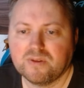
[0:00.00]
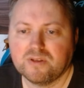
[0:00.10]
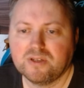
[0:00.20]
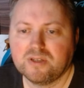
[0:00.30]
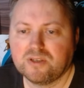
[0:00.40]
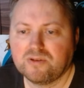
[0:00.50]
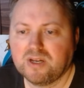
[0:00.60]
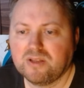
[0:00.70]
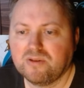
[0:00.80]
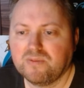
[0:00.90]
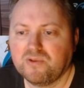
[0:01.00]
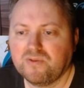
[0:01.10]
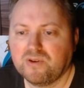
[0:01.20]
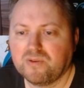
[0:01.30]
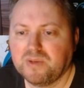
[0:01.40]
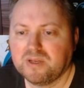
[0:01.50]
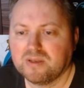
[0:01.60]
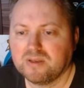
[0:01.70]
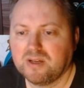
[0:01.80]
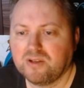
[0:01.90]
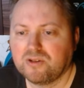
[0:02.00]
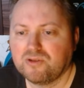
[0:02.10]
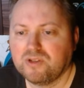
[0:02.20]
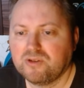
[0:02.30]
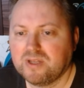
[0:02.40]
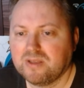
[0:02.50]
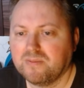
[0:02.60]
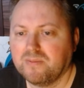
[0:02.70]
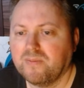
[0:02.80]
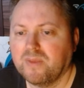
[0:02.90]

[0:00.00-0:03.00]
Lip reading: just try to improve your pieces, yeah, not retreat them.